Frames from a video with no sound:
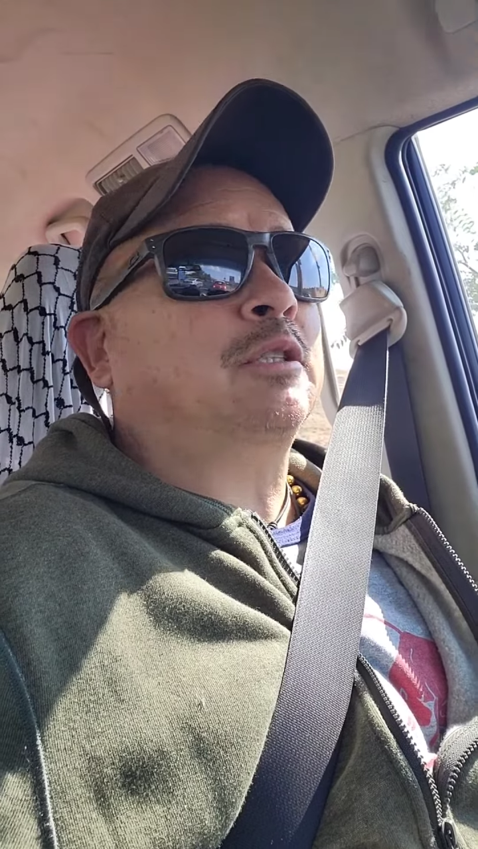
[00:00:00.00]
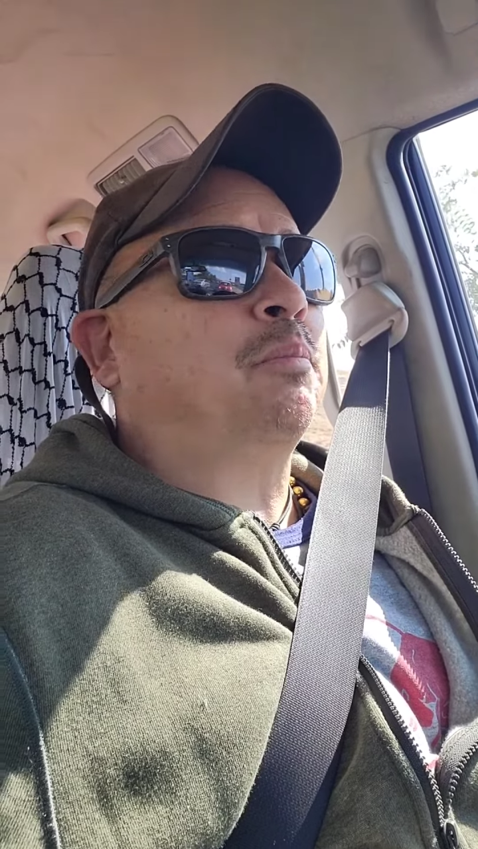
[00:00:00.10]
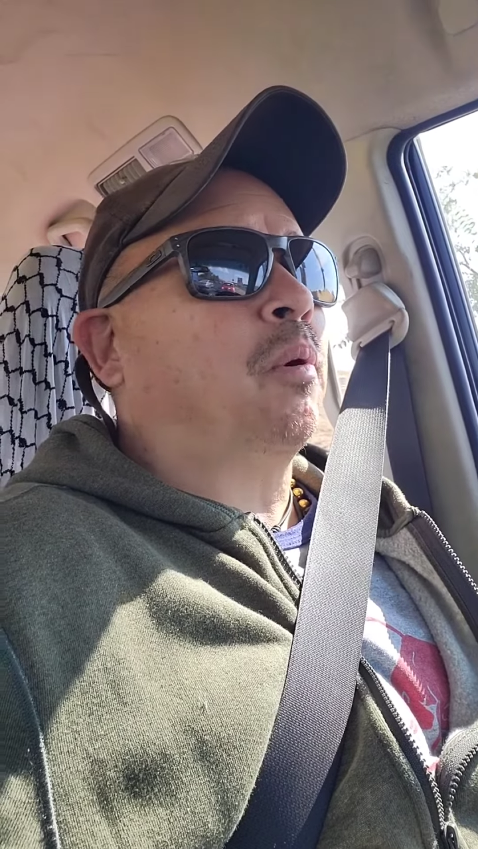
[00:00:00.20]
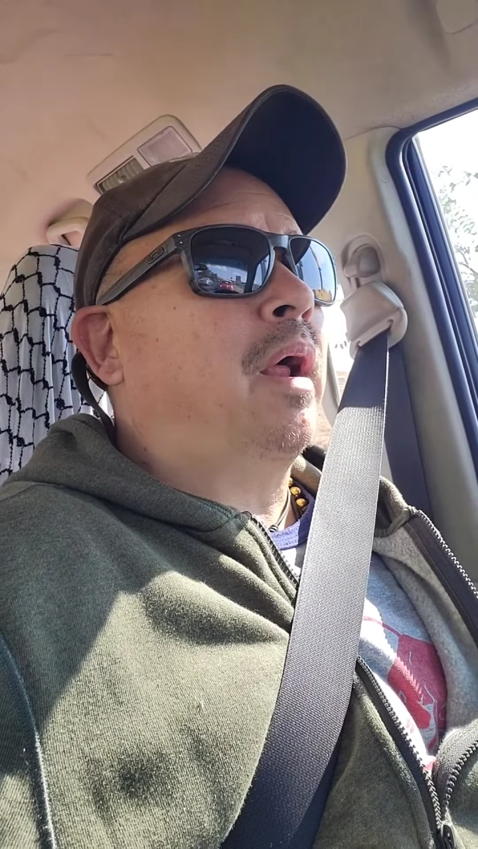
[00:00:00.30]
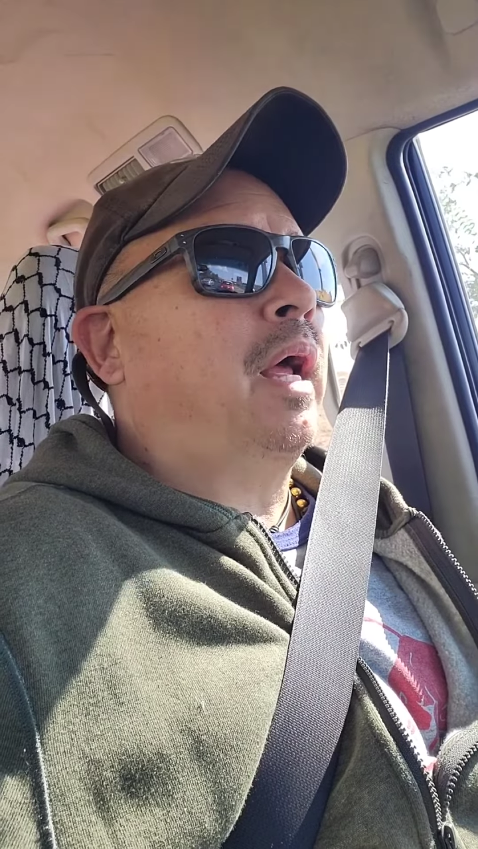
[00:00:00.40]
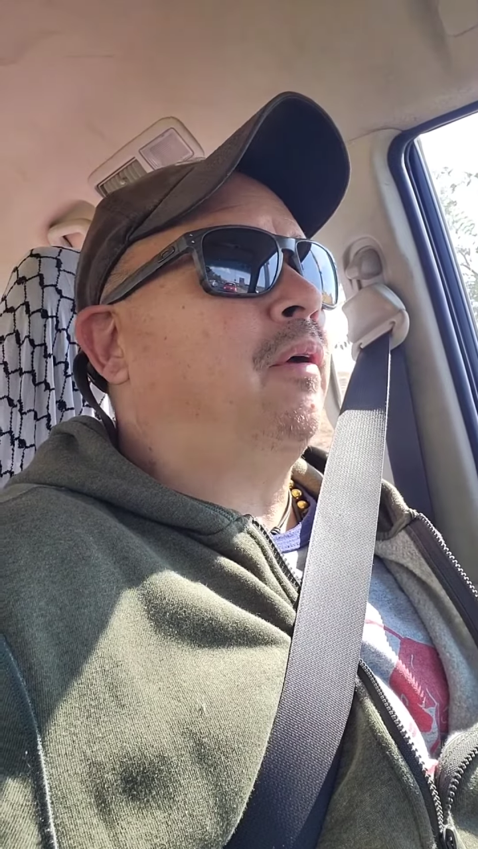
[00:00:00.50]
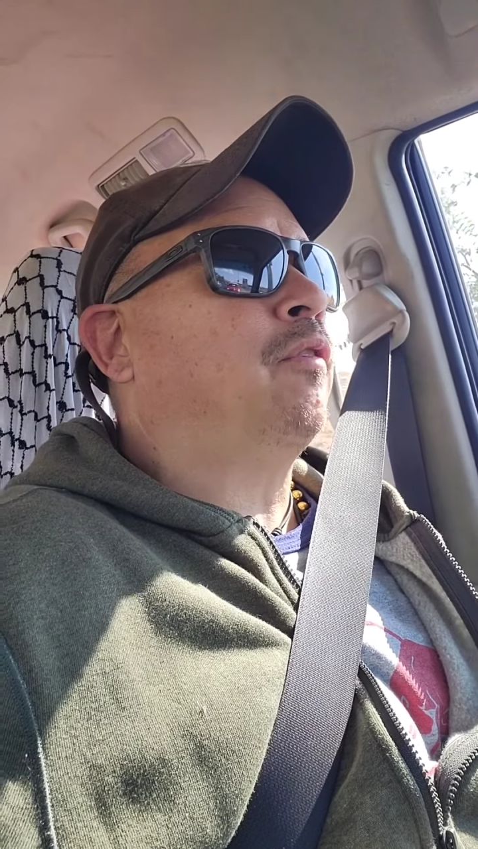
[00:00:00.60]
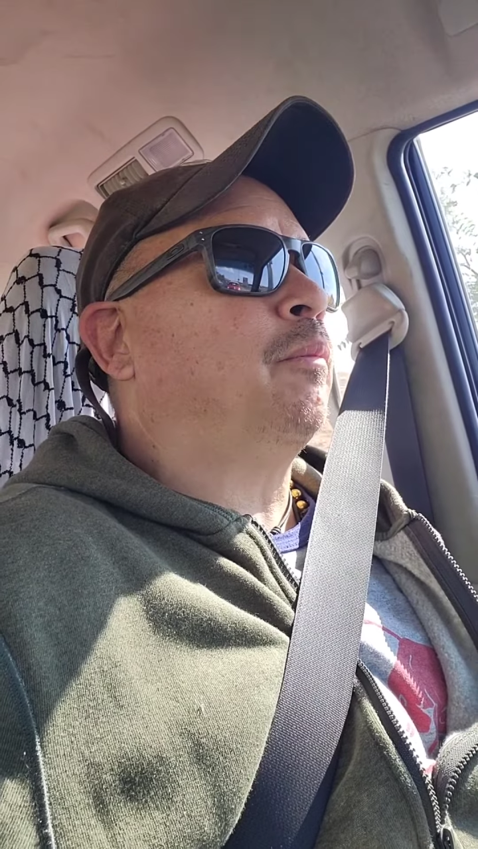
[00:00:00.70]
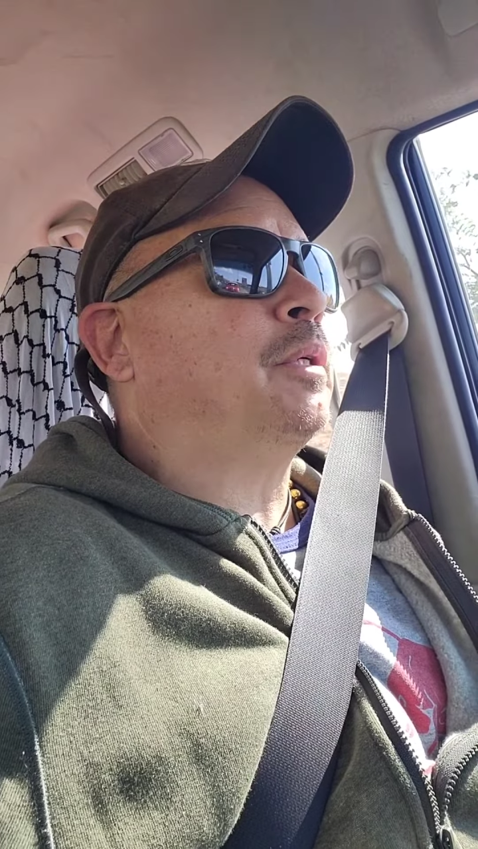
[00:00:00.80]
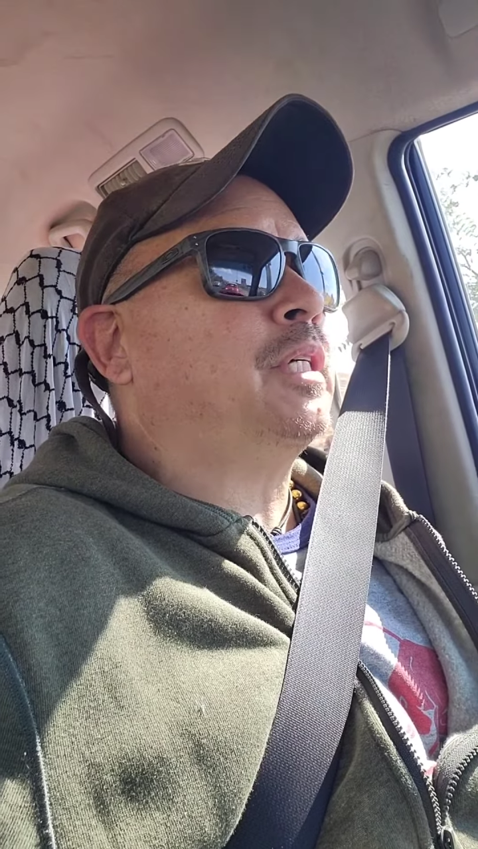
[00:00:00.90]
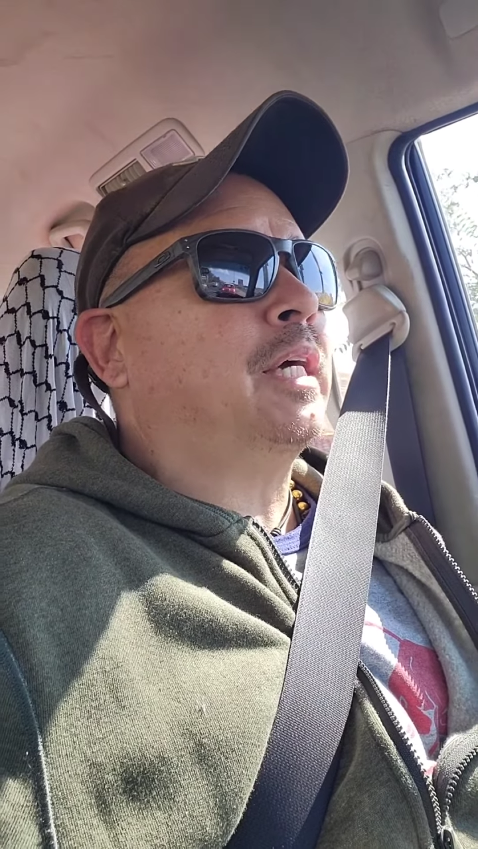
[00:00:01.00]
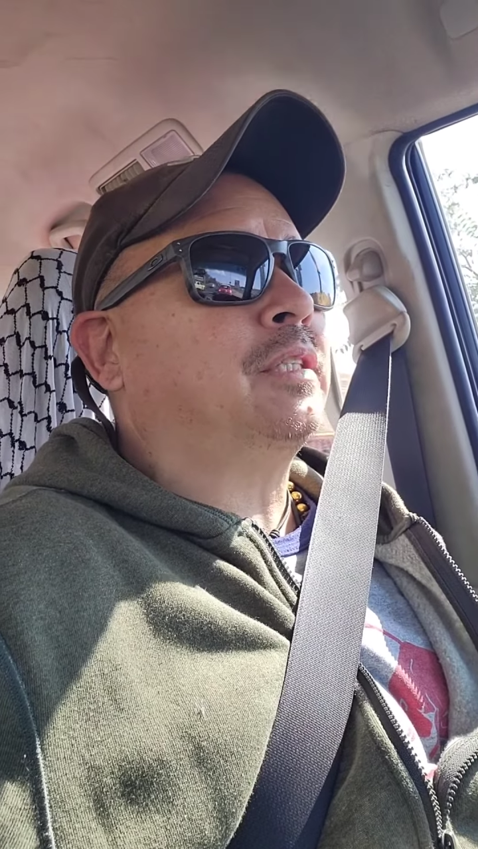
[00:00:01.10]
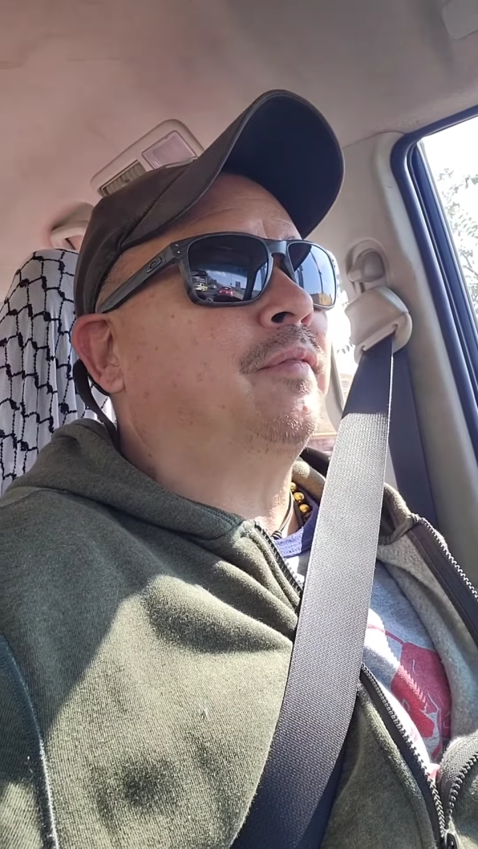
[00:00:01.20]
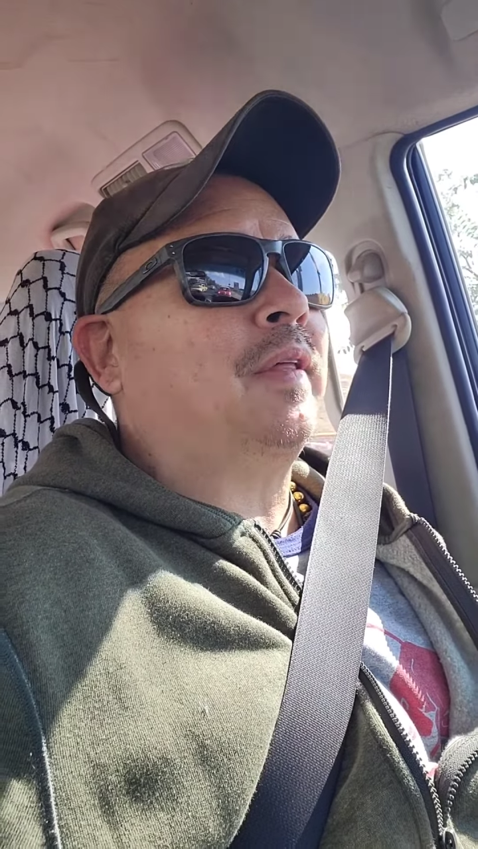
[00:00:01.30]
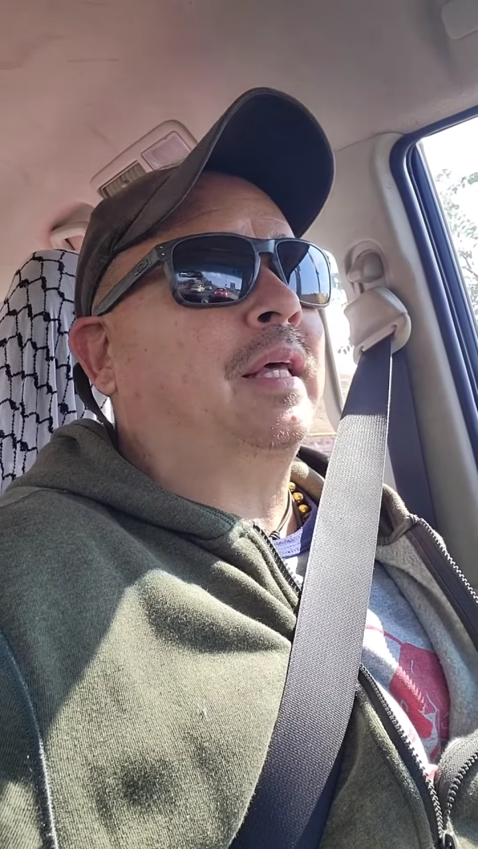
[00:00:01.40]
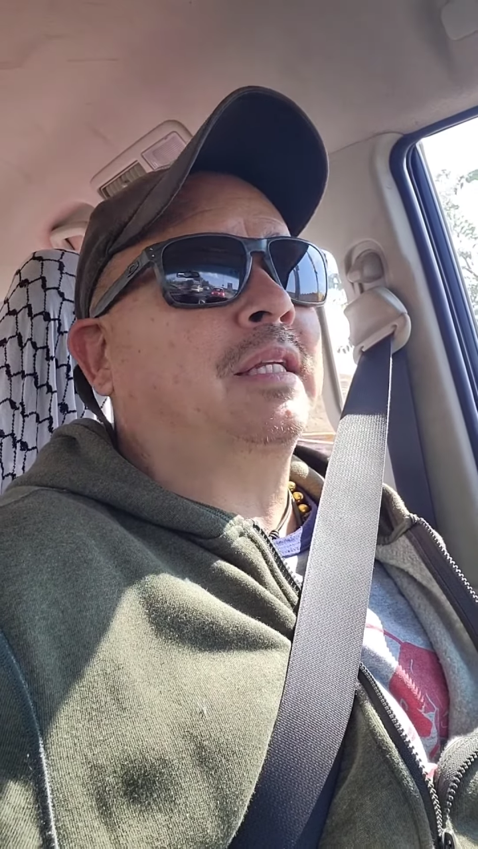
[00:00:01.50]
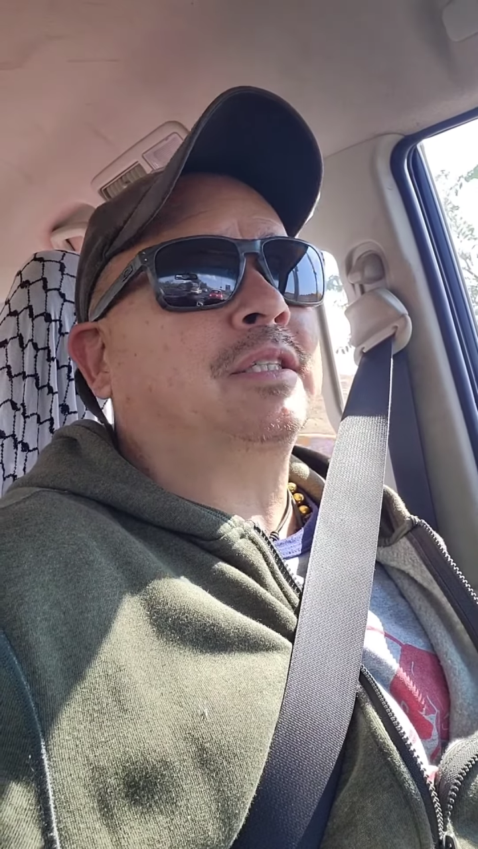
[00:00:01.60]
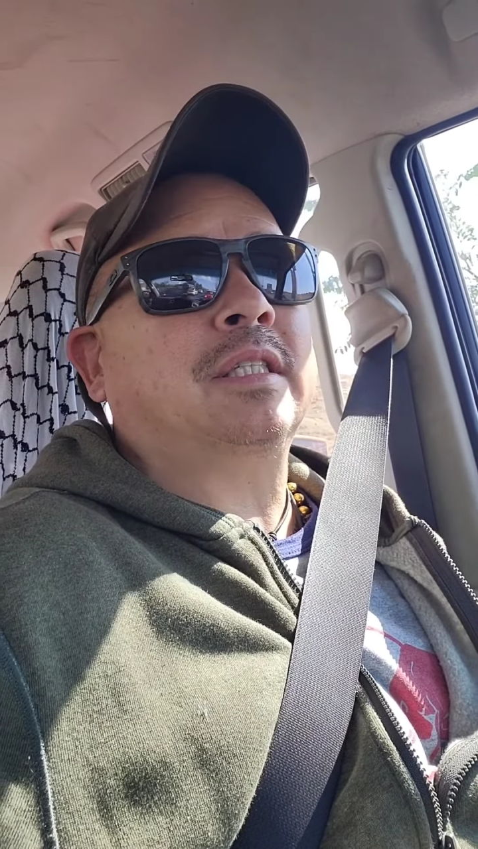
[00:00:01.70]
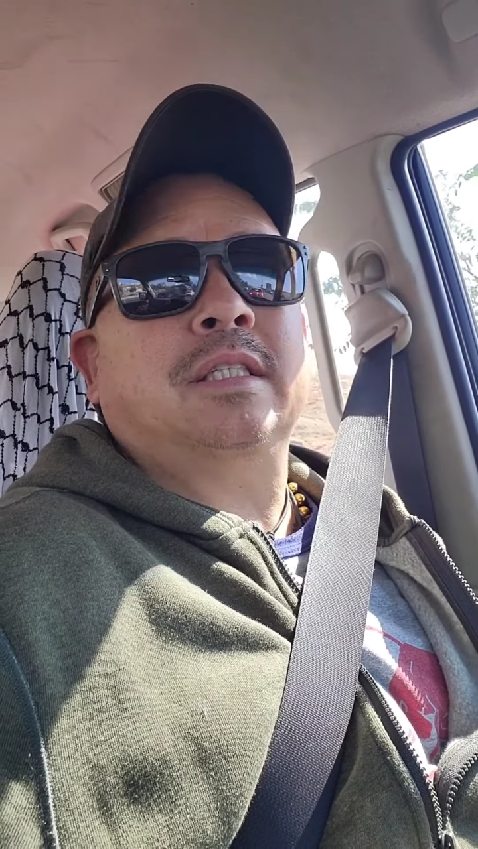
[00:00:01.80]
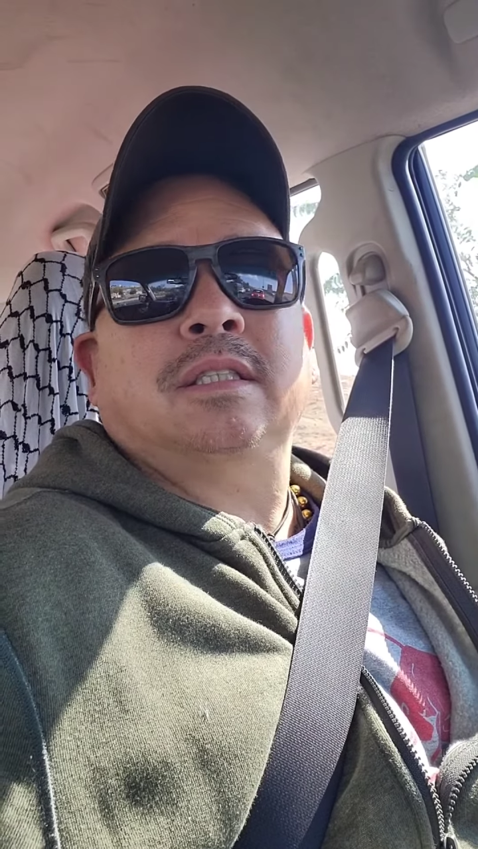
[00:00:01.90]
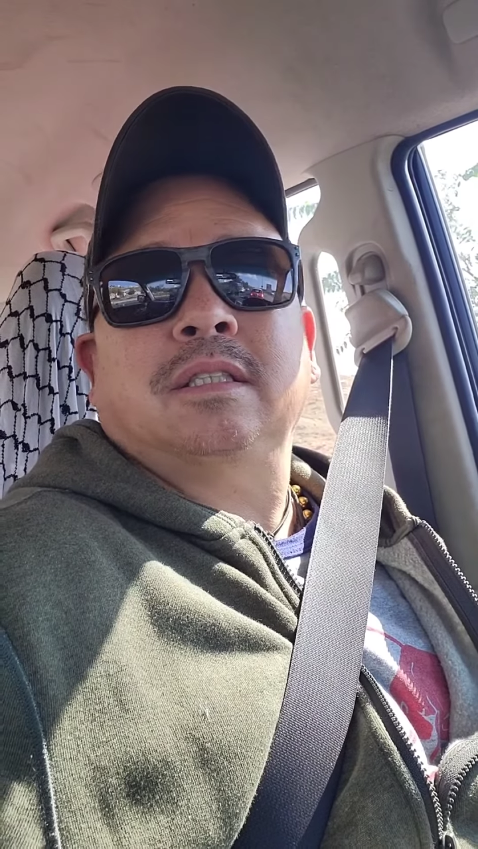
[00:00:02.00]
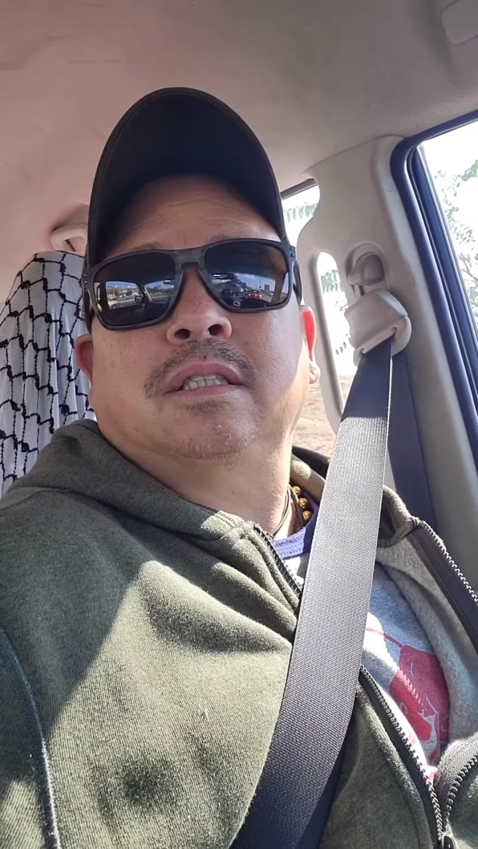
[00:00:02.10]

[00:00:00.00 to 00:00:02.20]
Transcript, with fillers: pray for the protection of the innocent